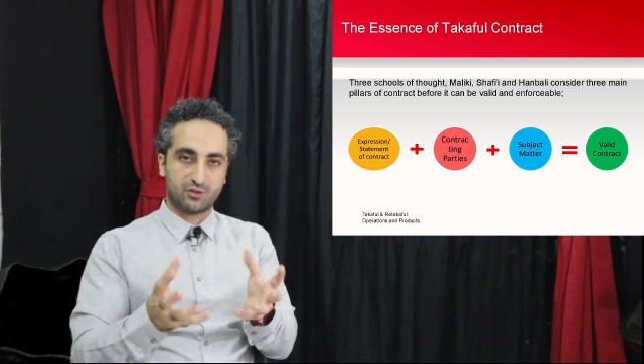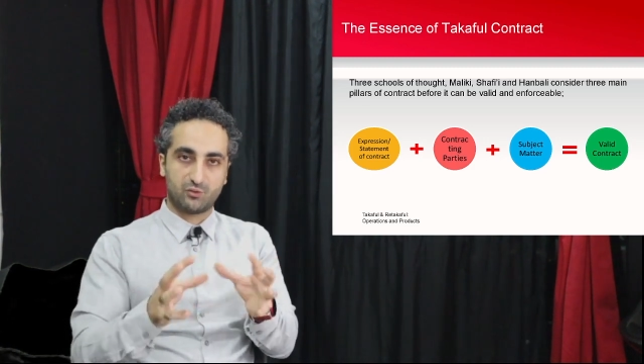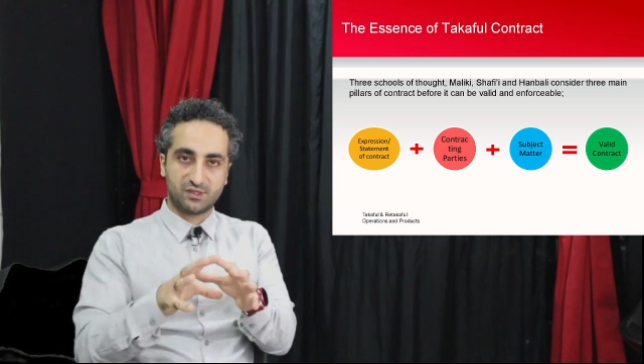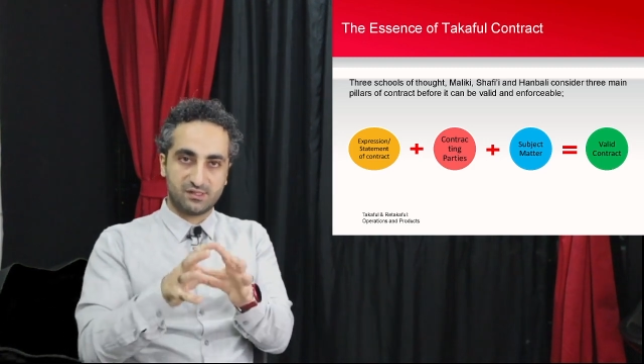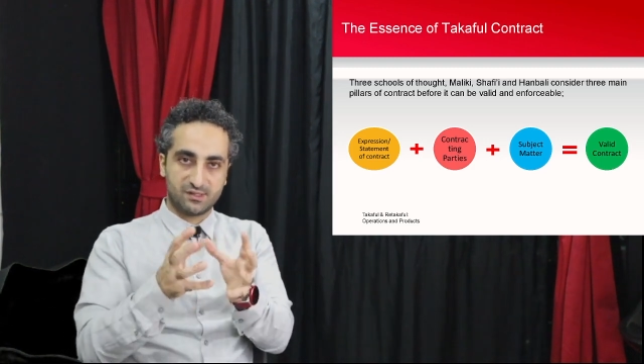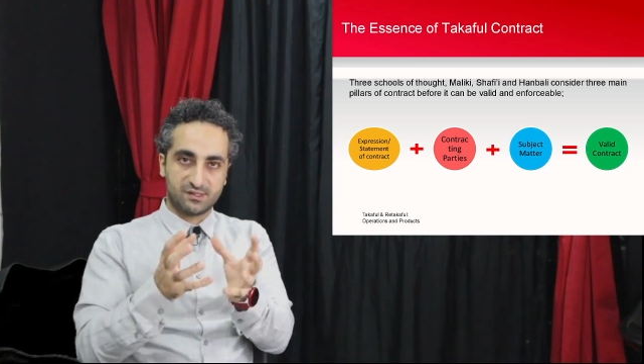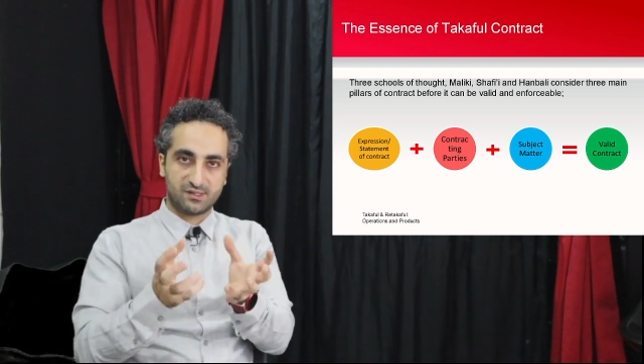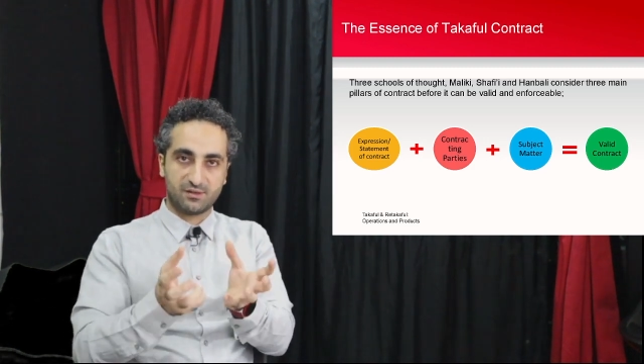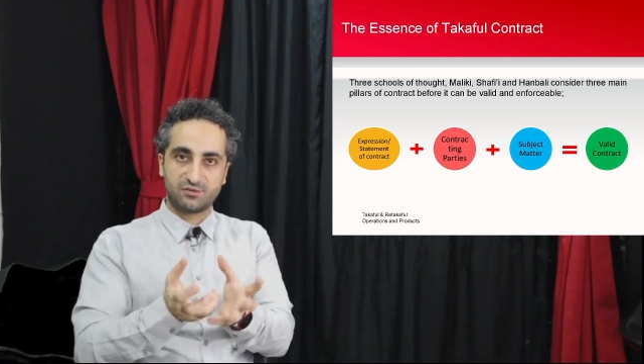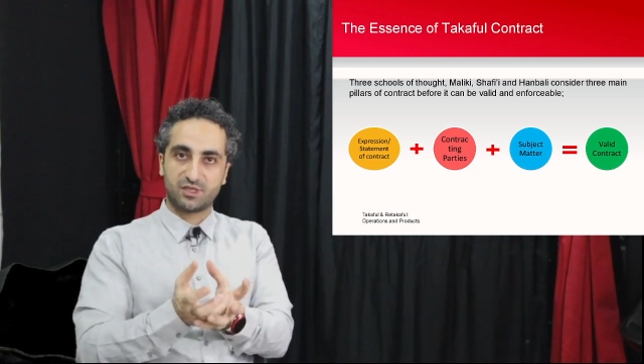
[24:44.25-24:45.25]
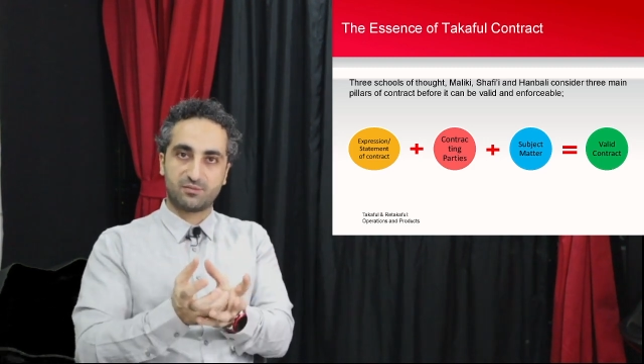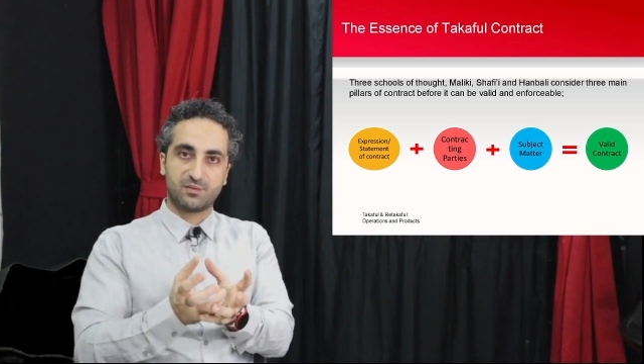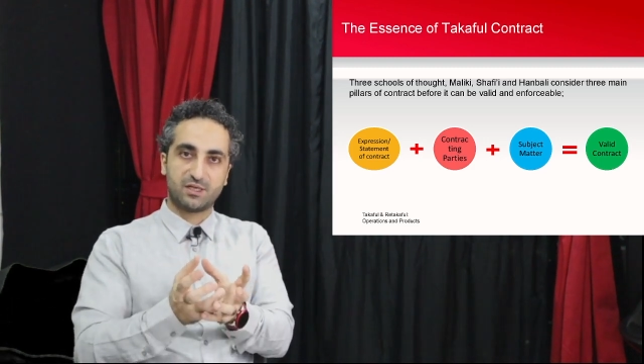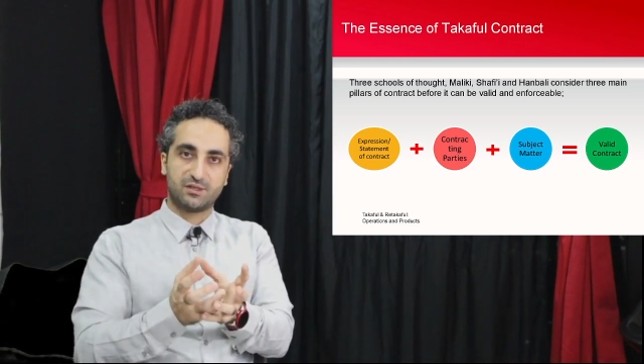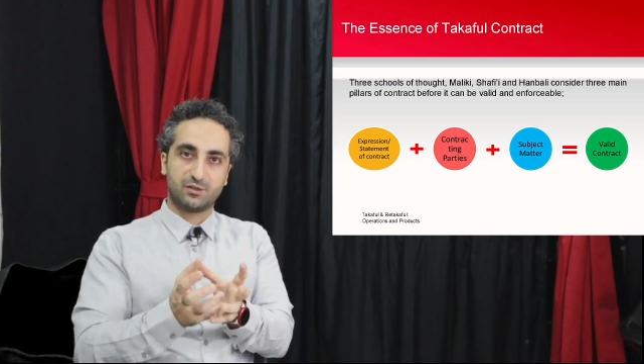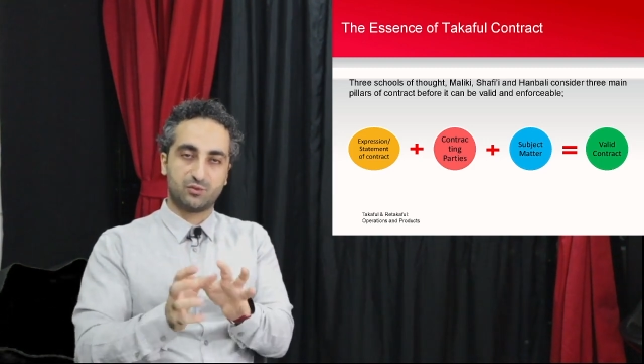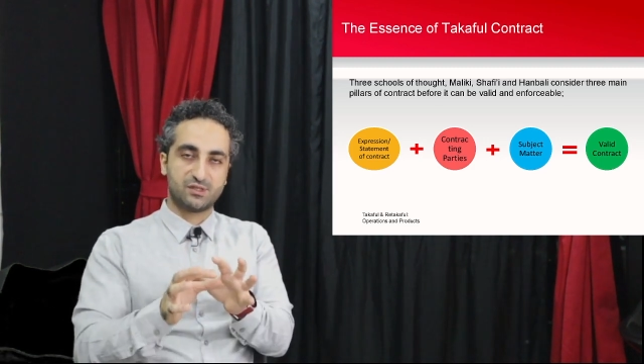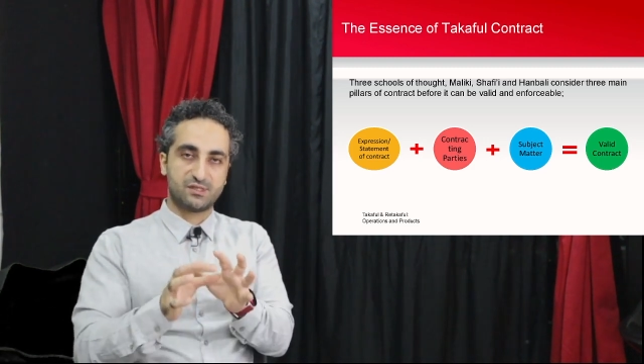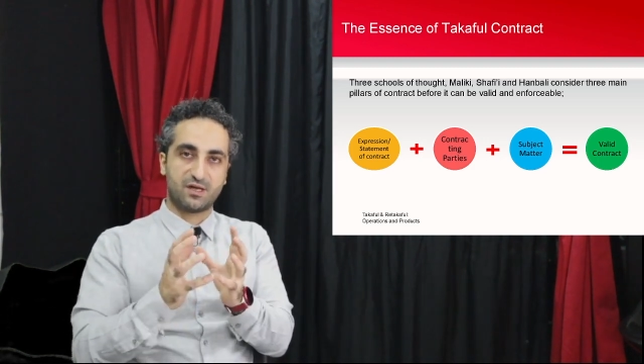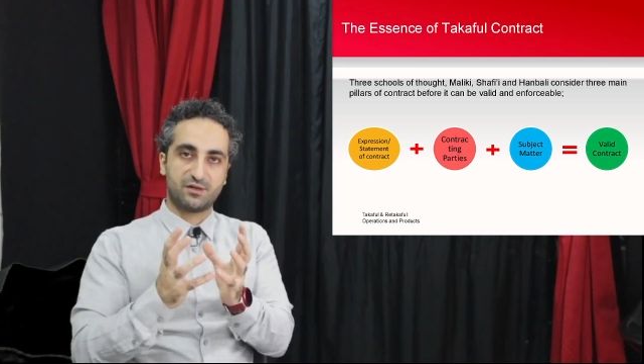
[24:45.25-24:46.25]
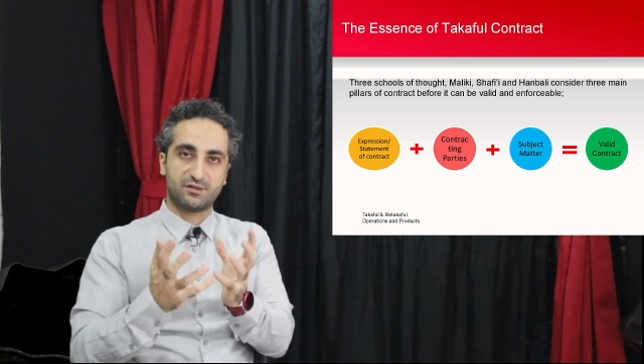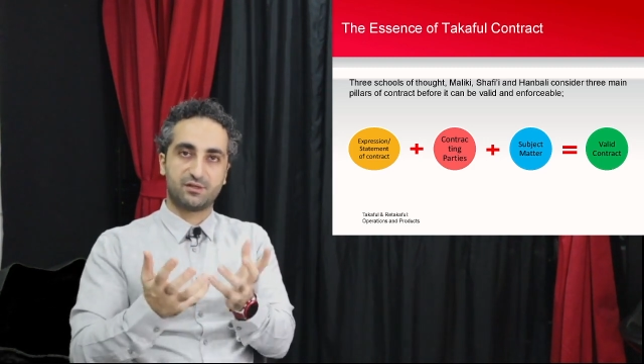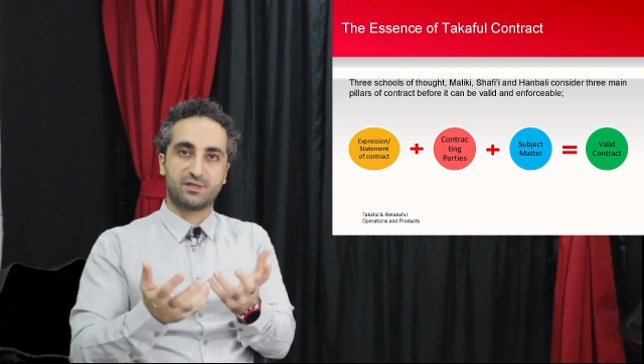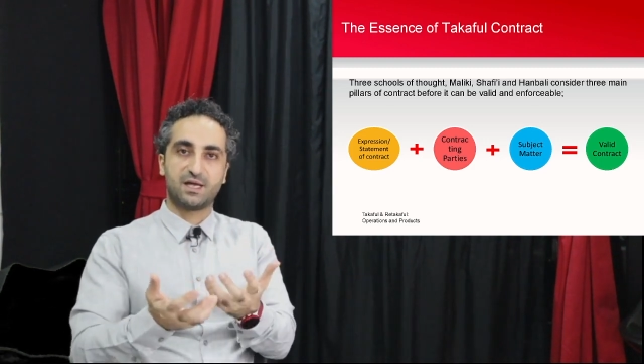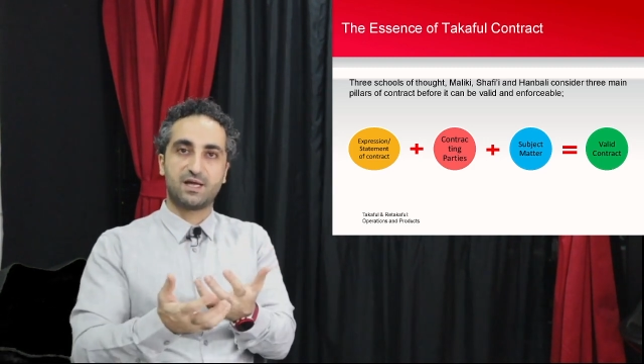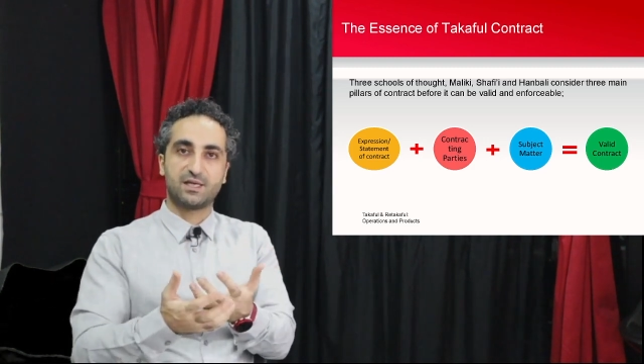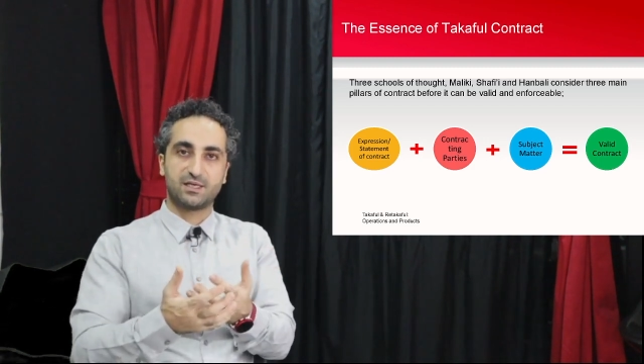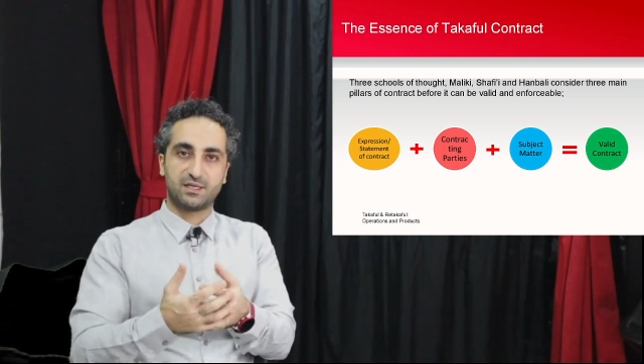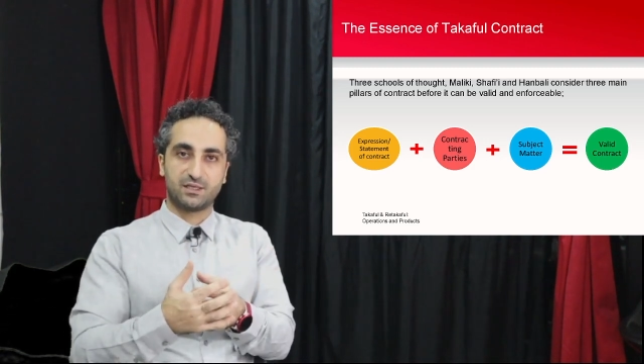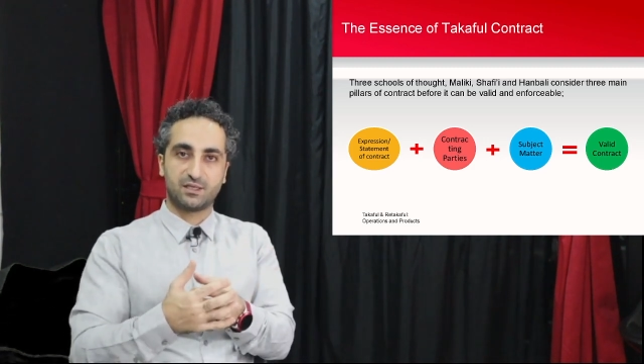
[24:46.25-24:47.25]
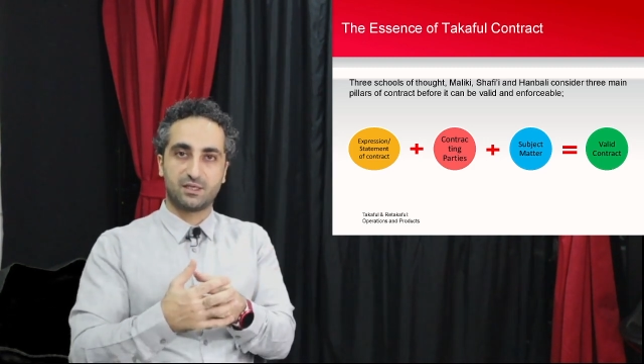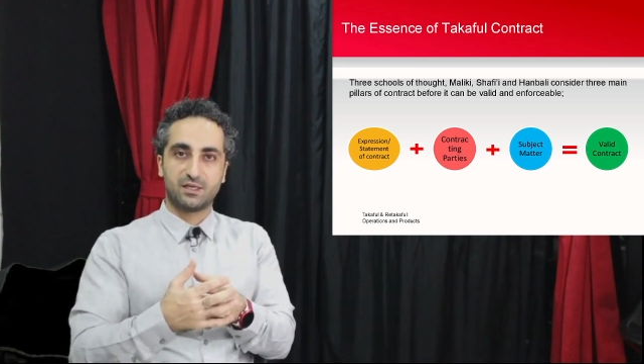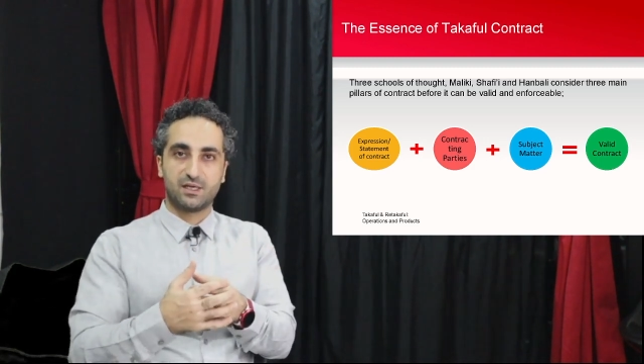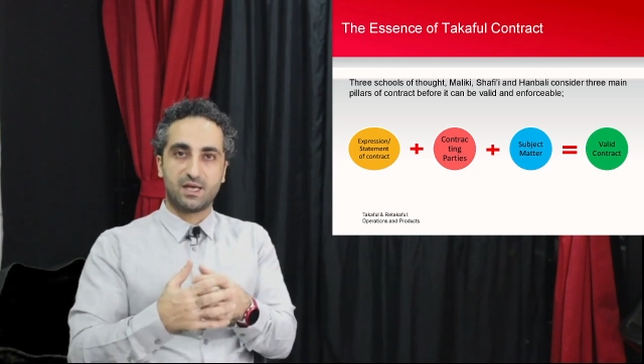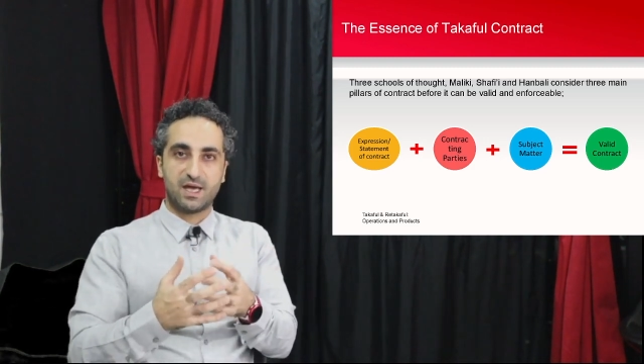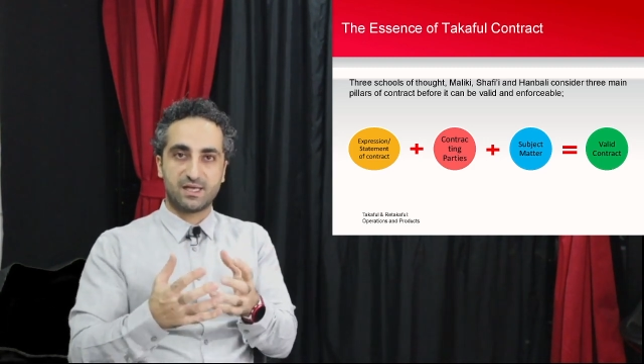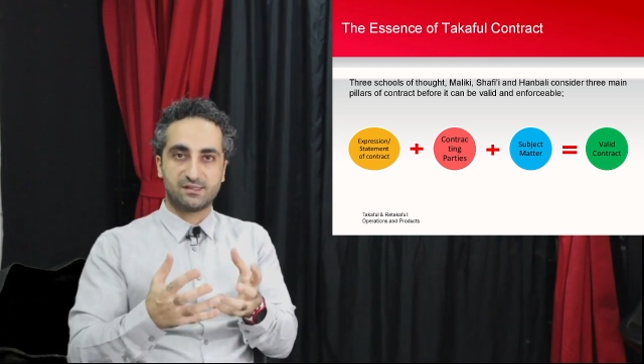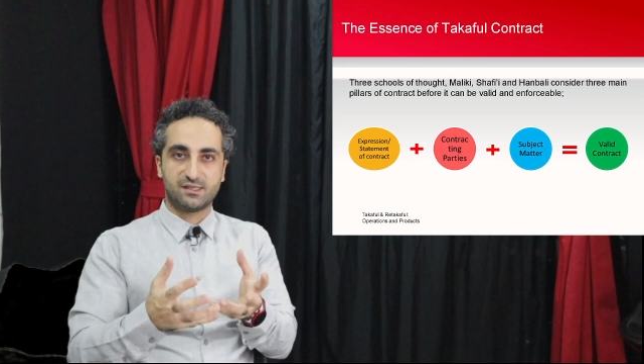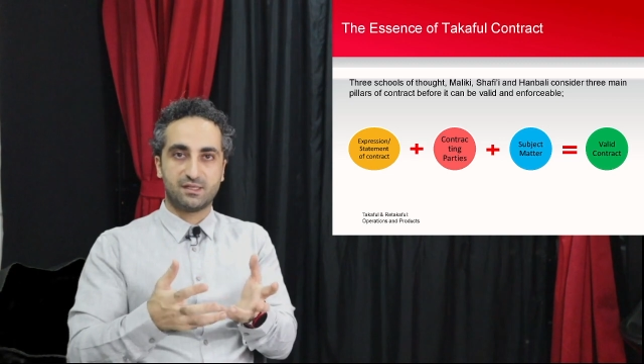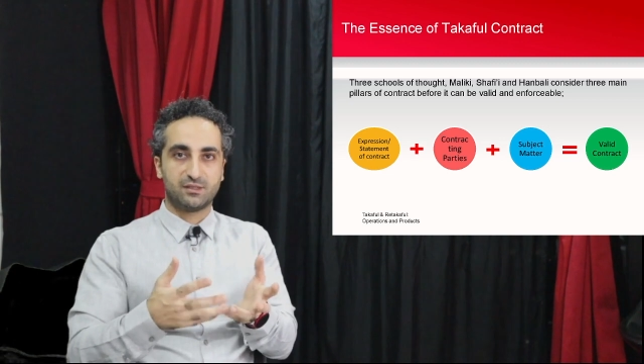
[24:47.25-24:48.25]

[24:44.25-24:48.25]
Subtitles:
What's the subject matter? What's the underlying asset?